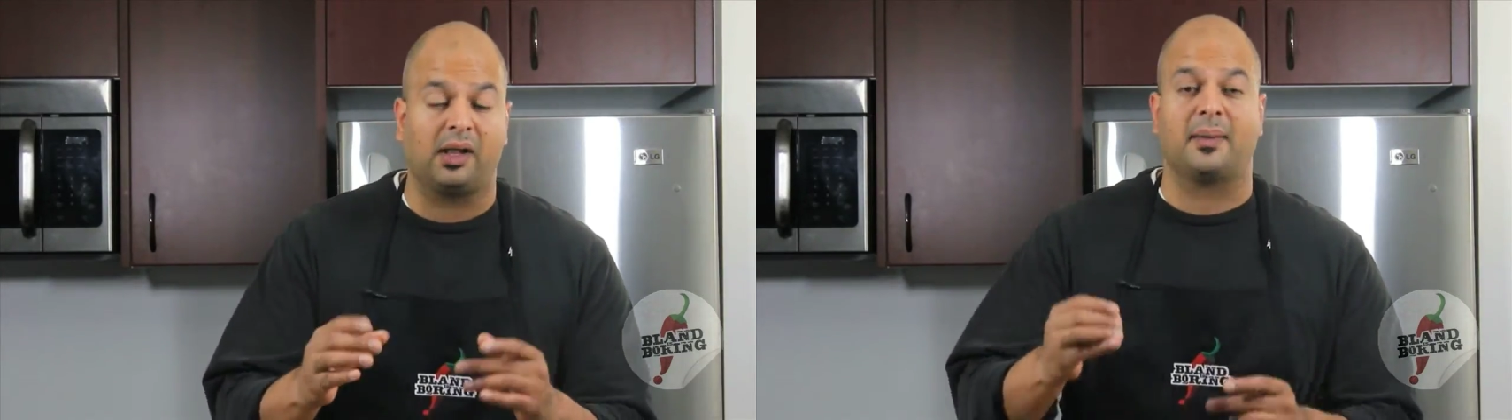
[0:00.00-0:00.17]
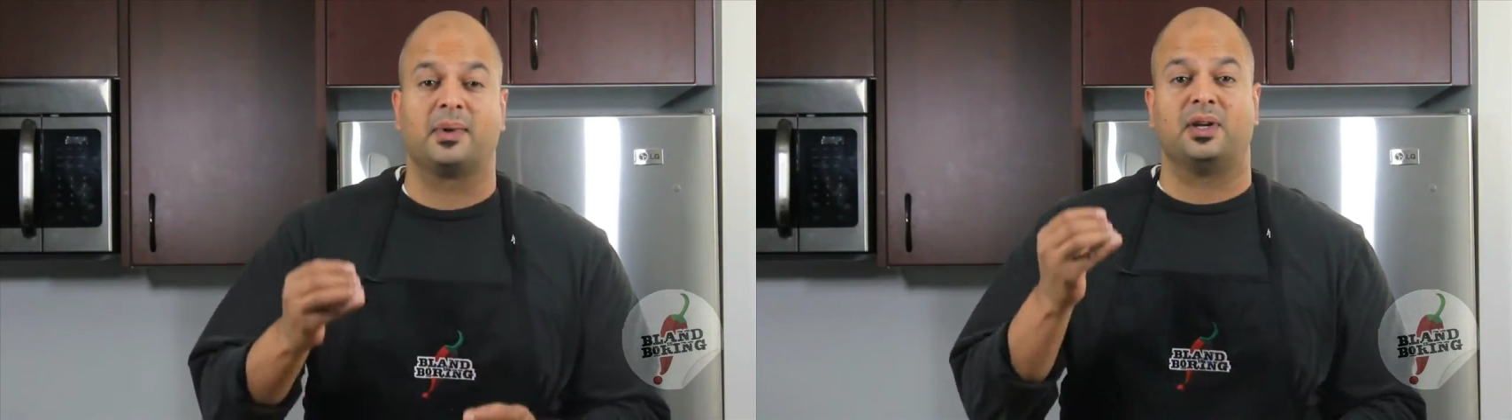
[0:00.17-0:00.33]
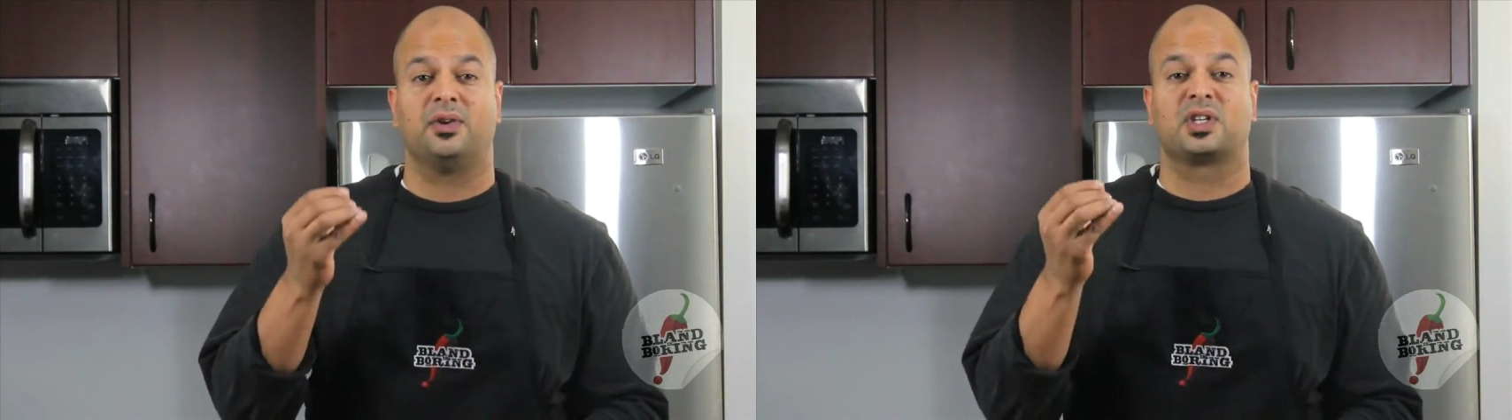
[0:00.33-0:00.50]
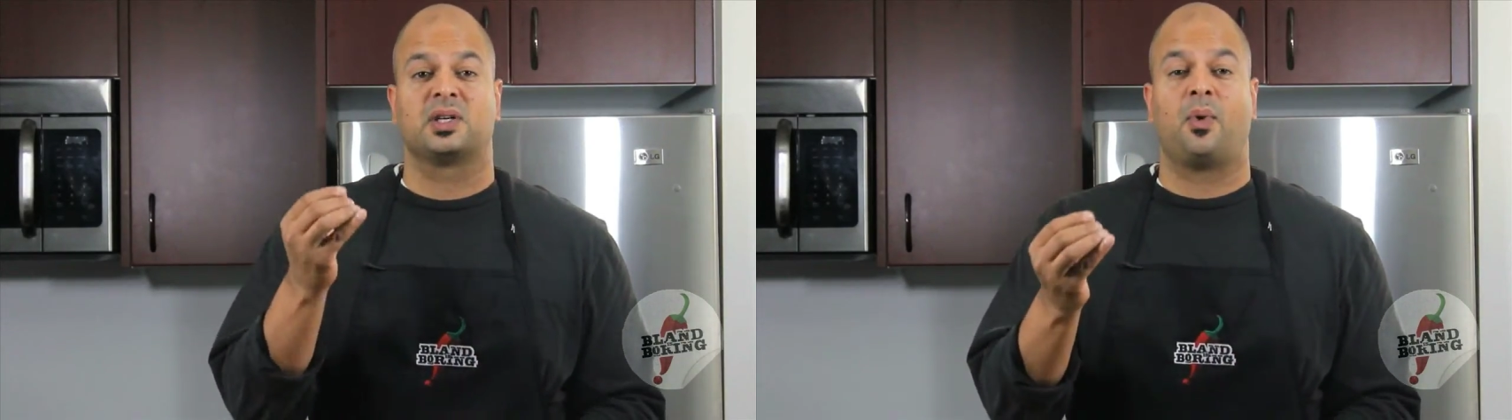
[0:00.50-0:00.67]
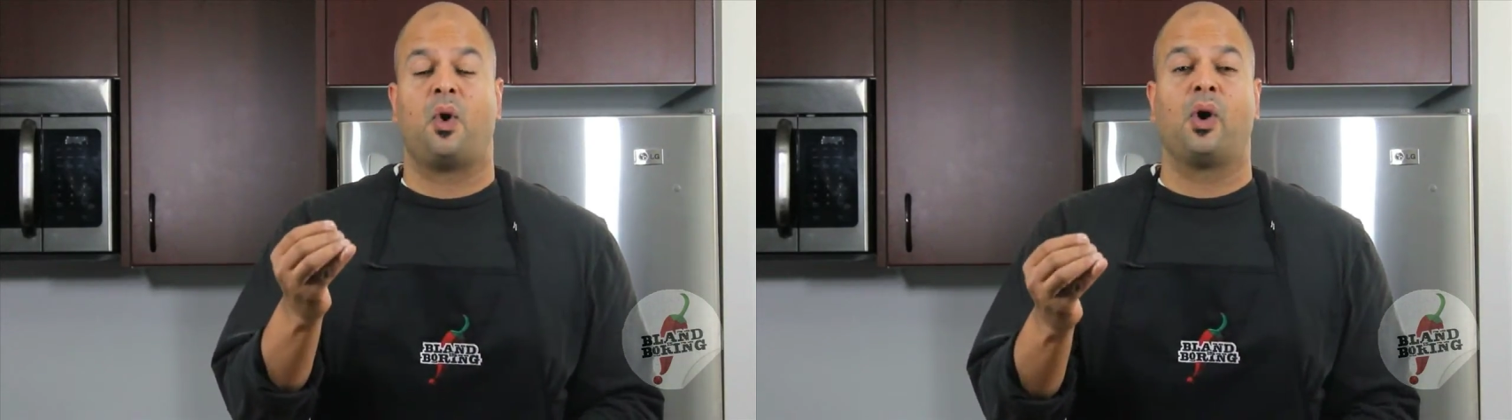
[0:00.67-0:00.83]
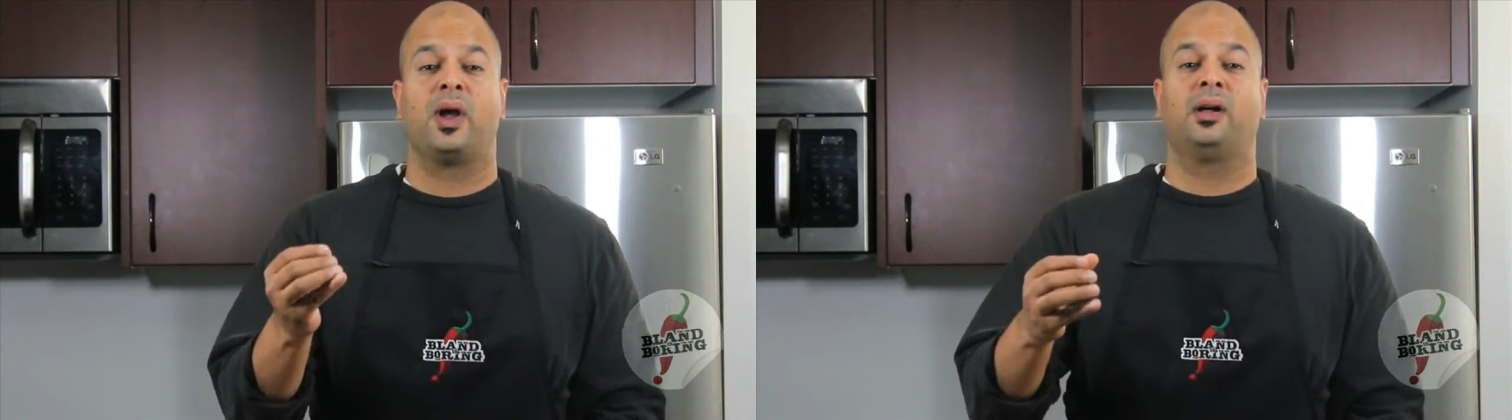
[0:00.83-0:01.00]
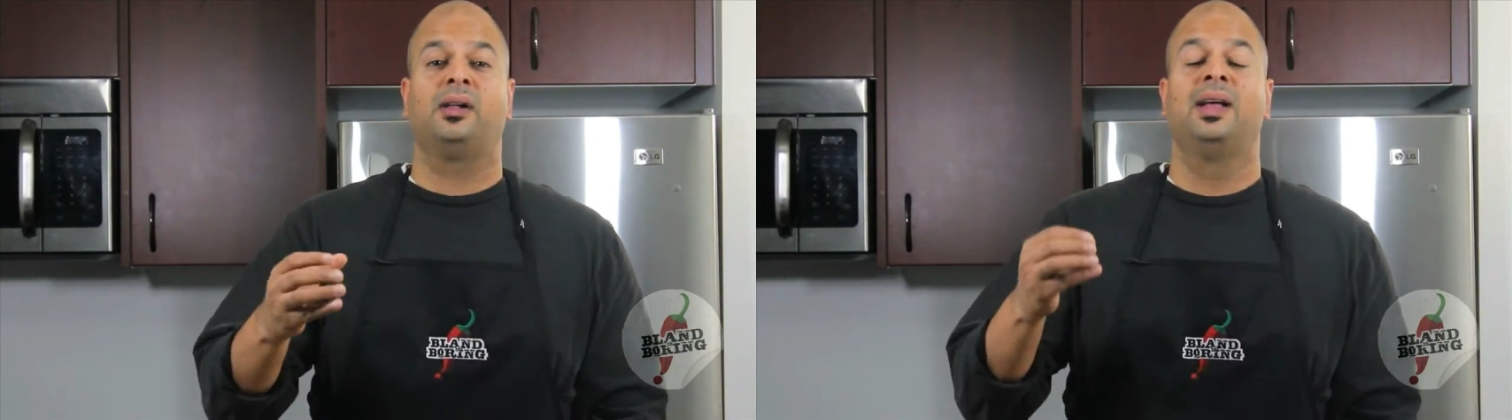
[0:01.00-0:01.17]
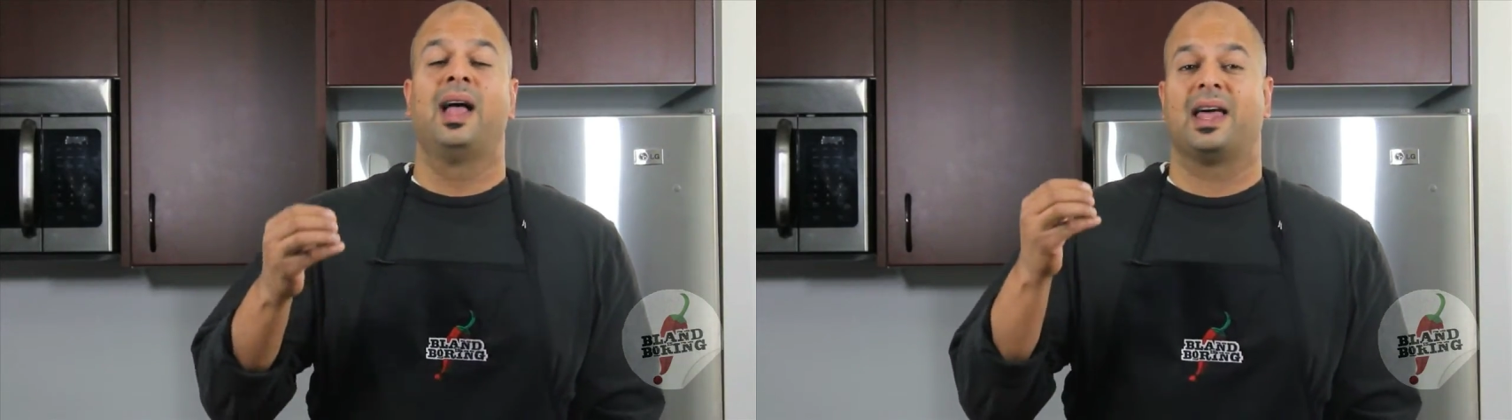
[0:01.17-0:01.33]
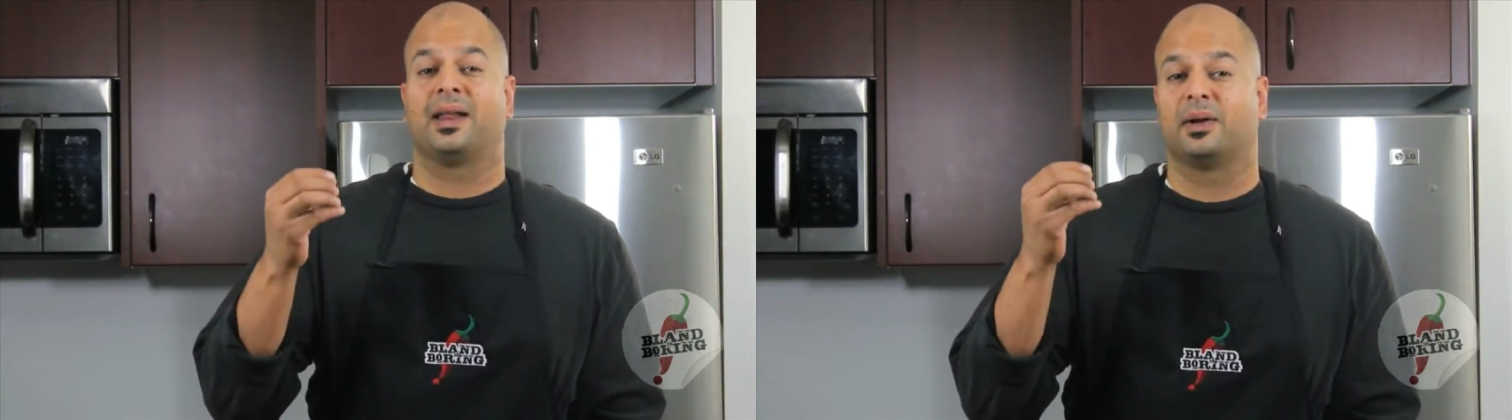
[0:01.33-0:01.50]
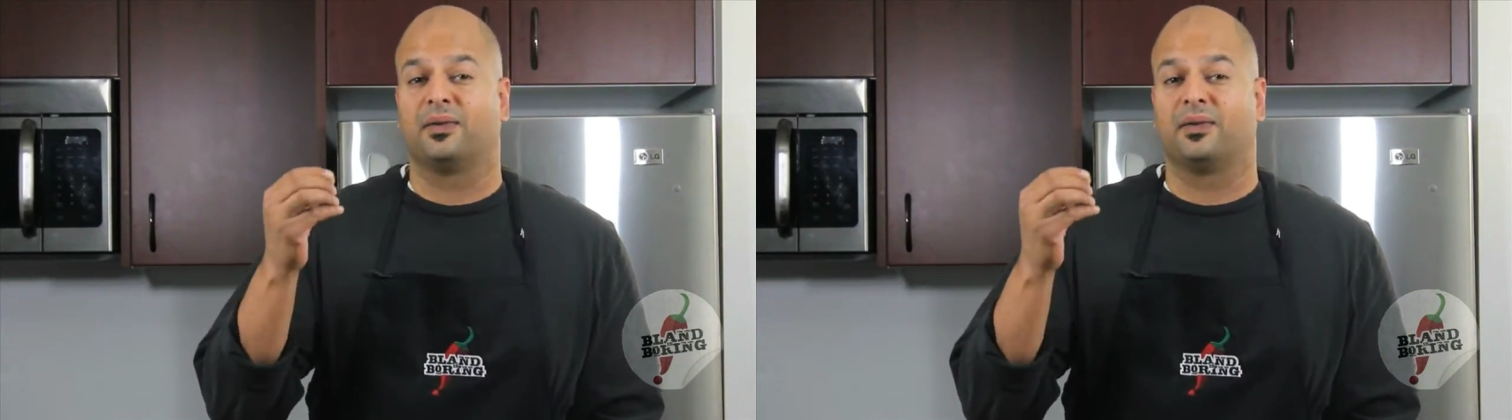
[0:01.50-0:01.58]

I'm gonna use some oil, and I'm gonna